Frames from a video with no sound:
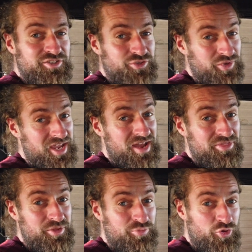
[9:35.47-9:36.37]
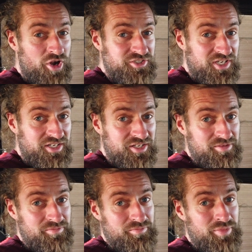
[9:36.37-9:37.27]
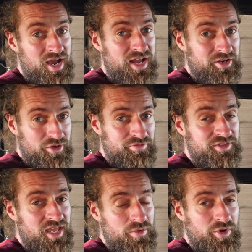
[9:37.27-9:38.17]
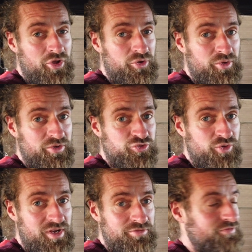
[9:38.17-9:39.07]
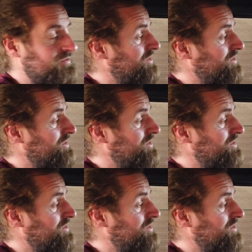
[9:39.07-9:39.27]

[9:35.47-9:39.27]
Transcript: So yeah, the project part of the A112